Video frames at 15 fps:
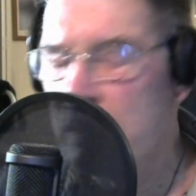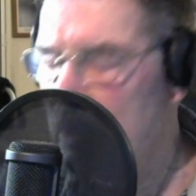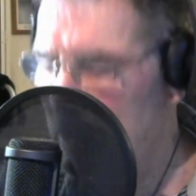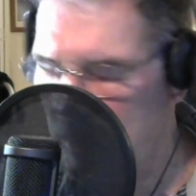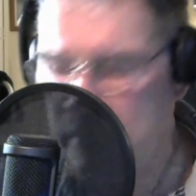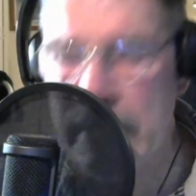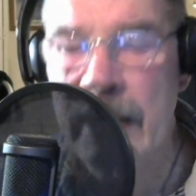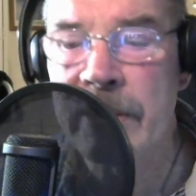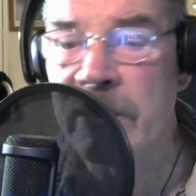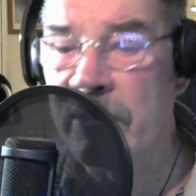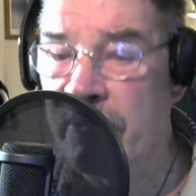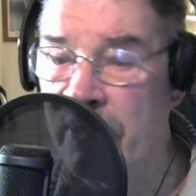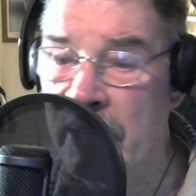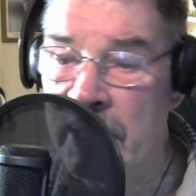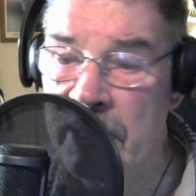Kathy
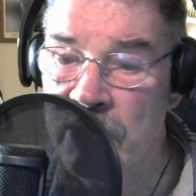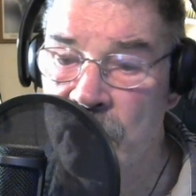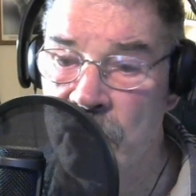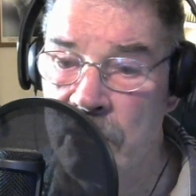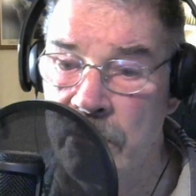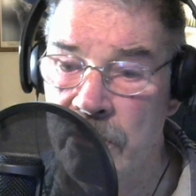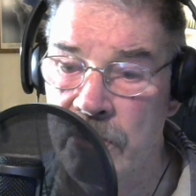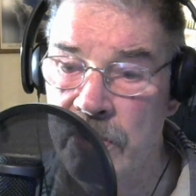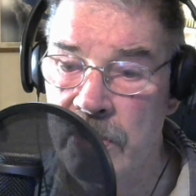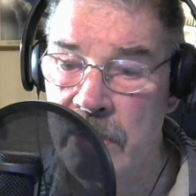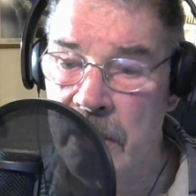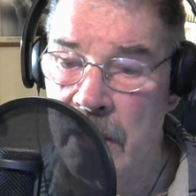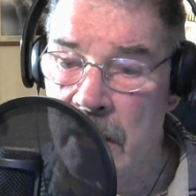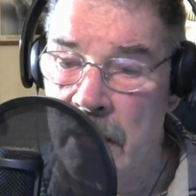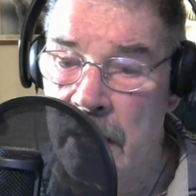Francis,
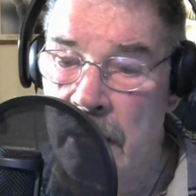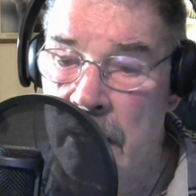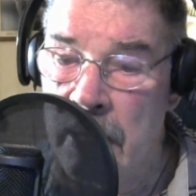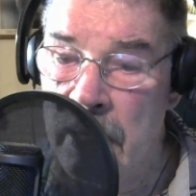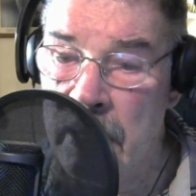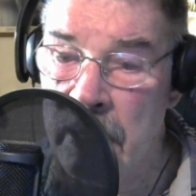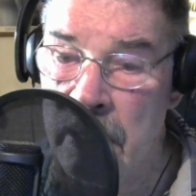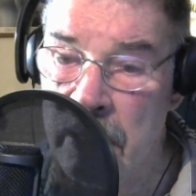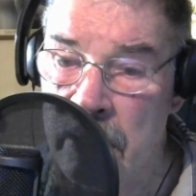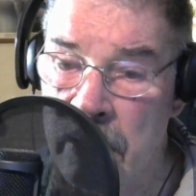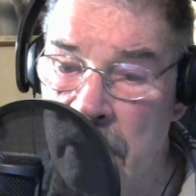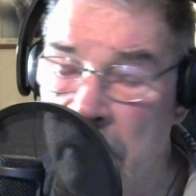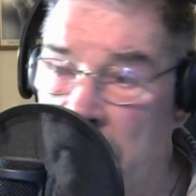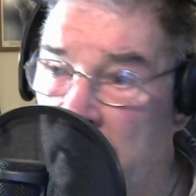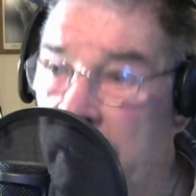and
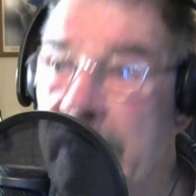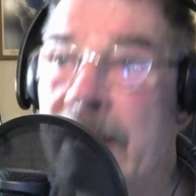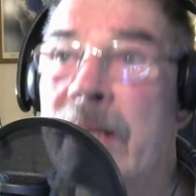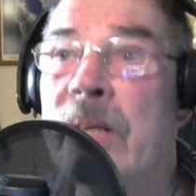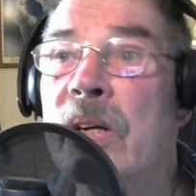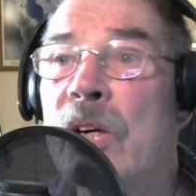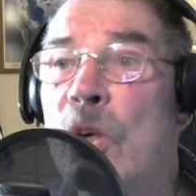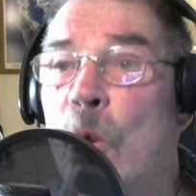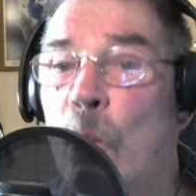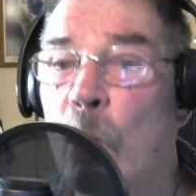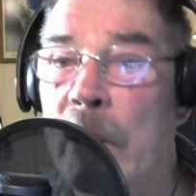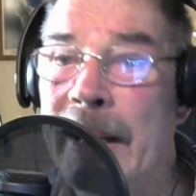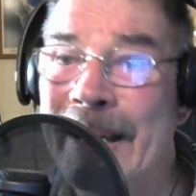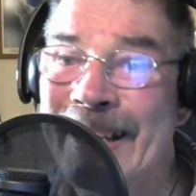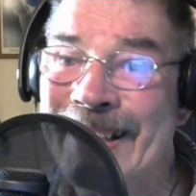Lynn
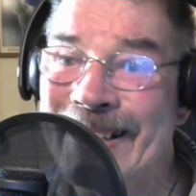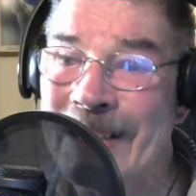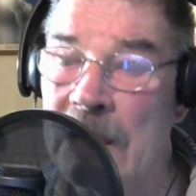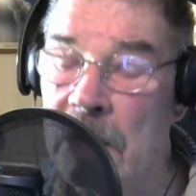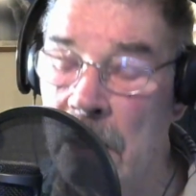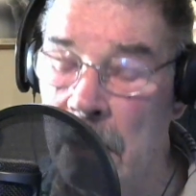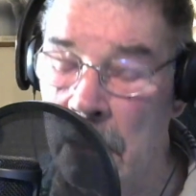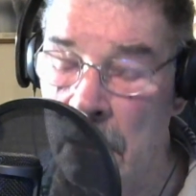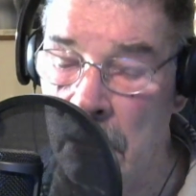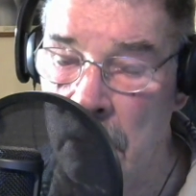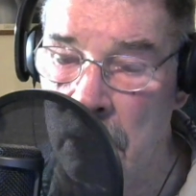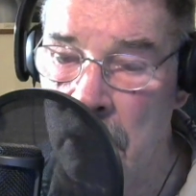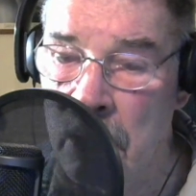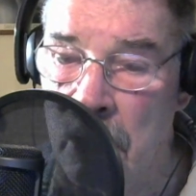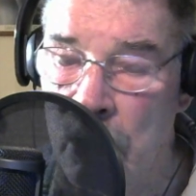Quayle,
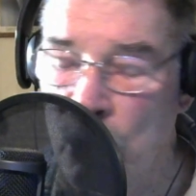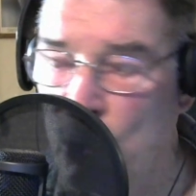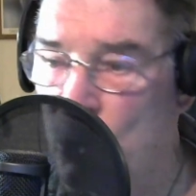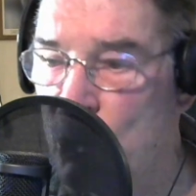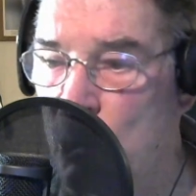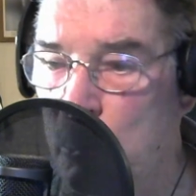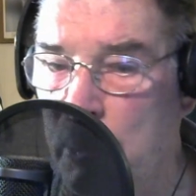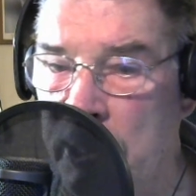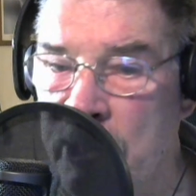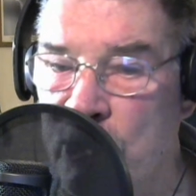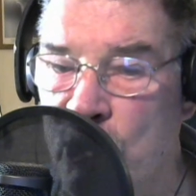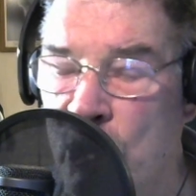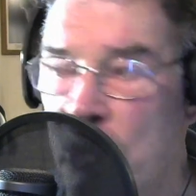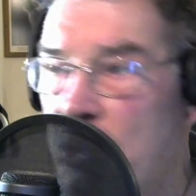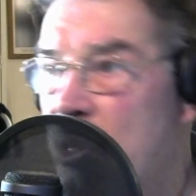who splits
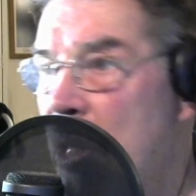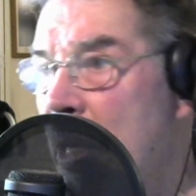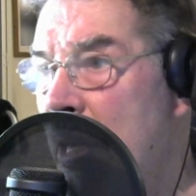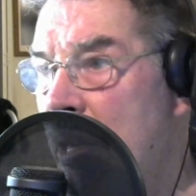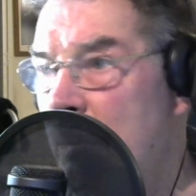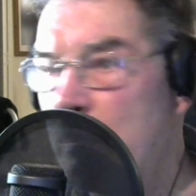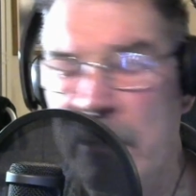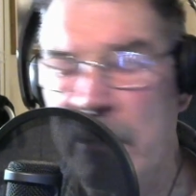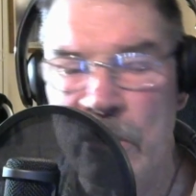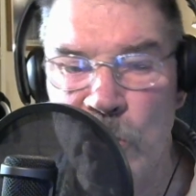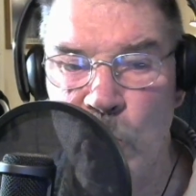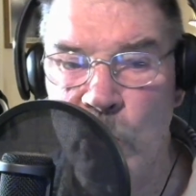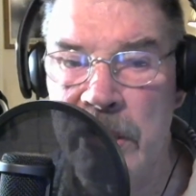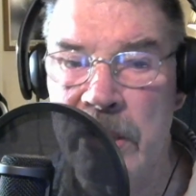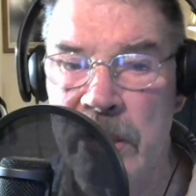her time
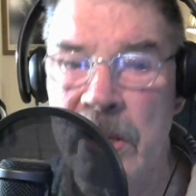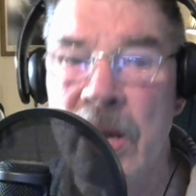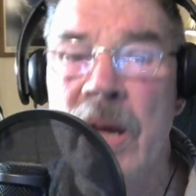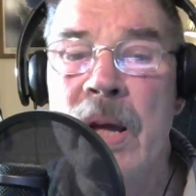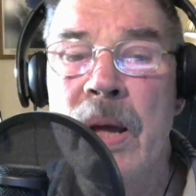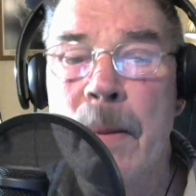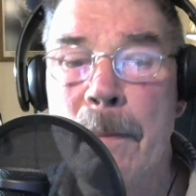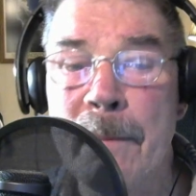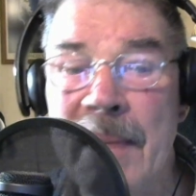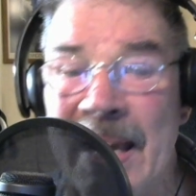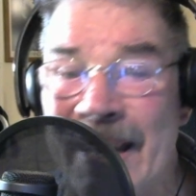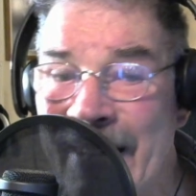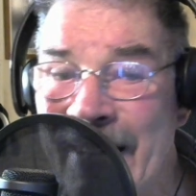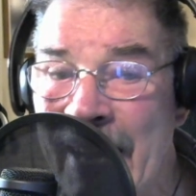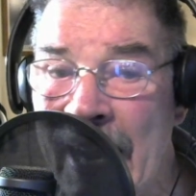between
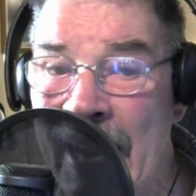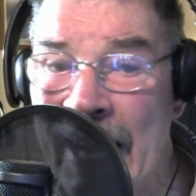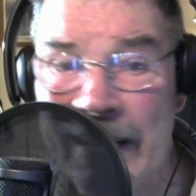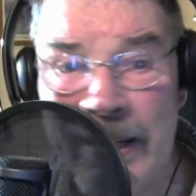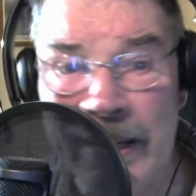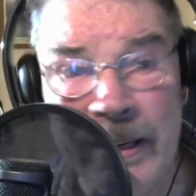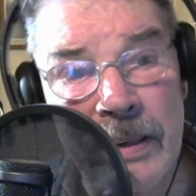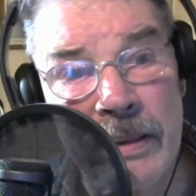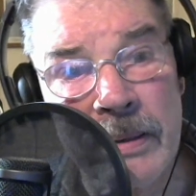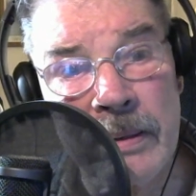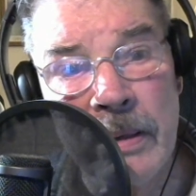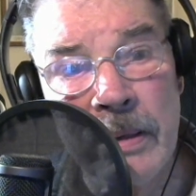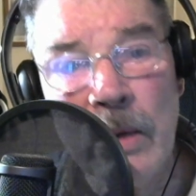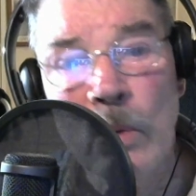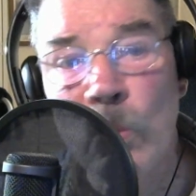Manhattan,
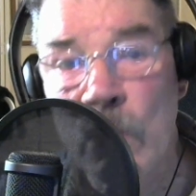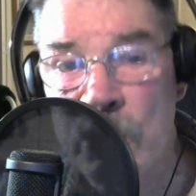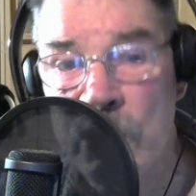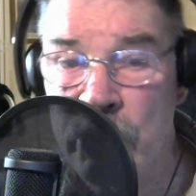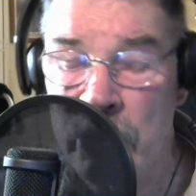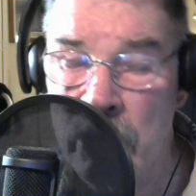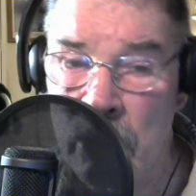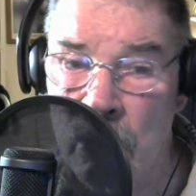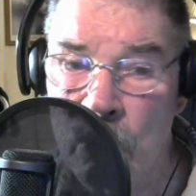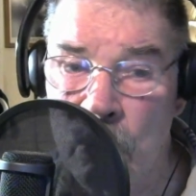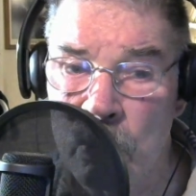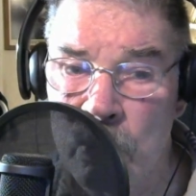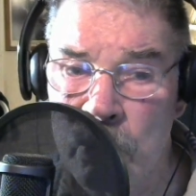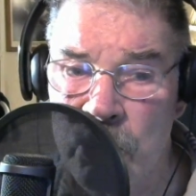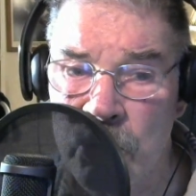where she
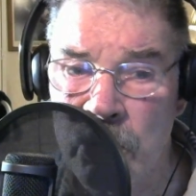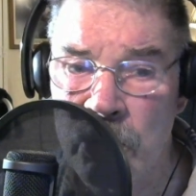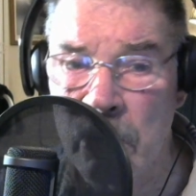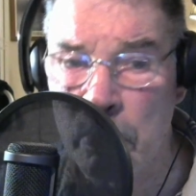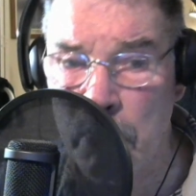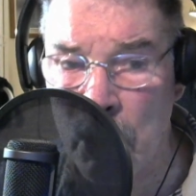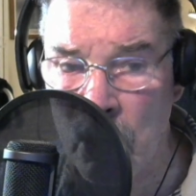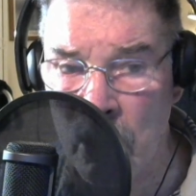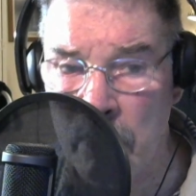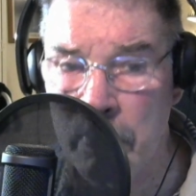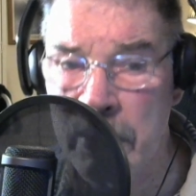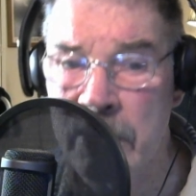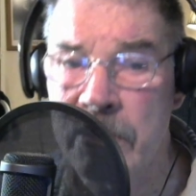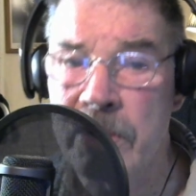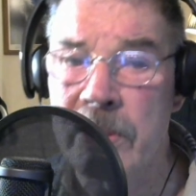owns an
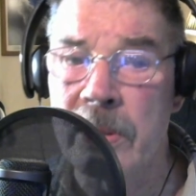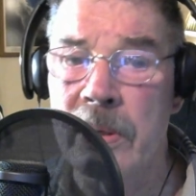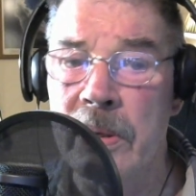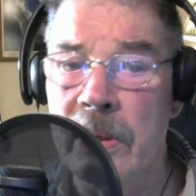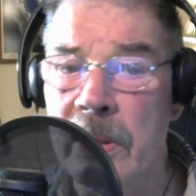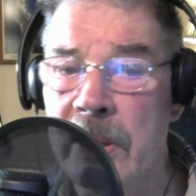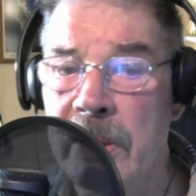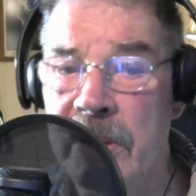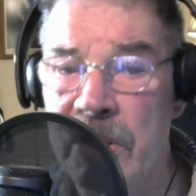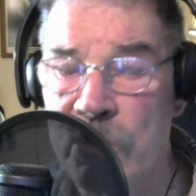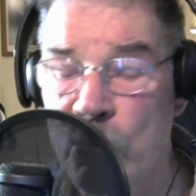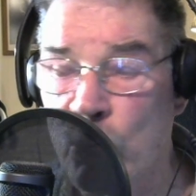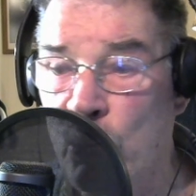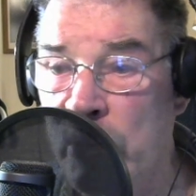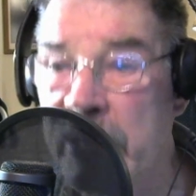apartment
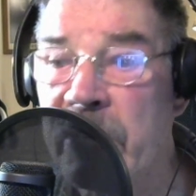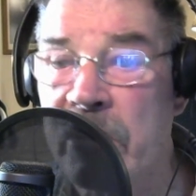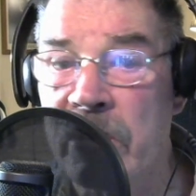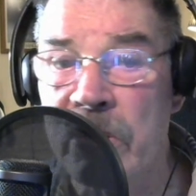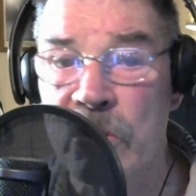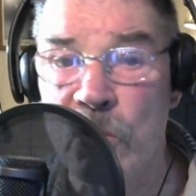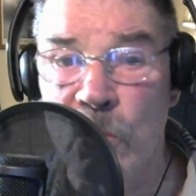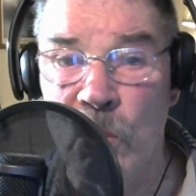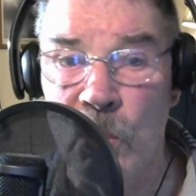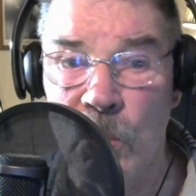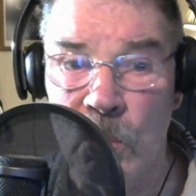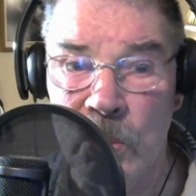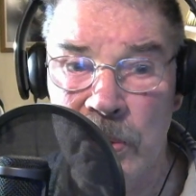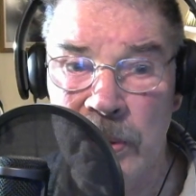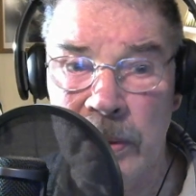that's rent
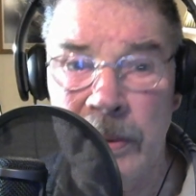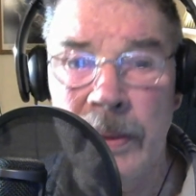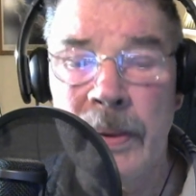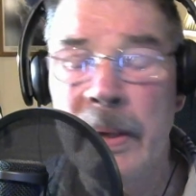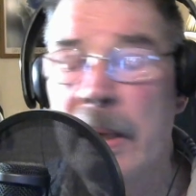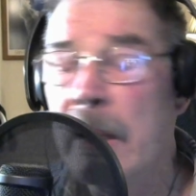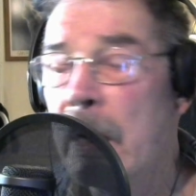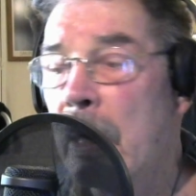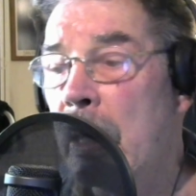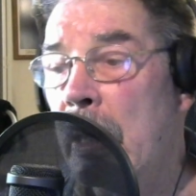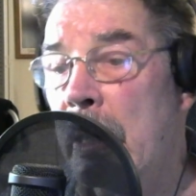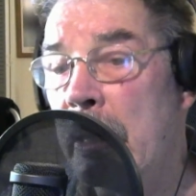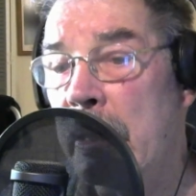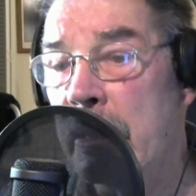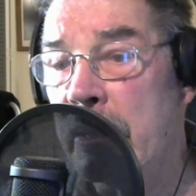controlled,
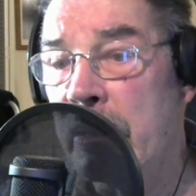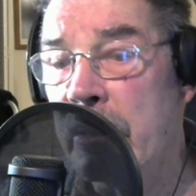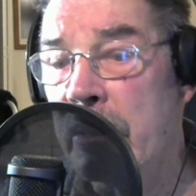and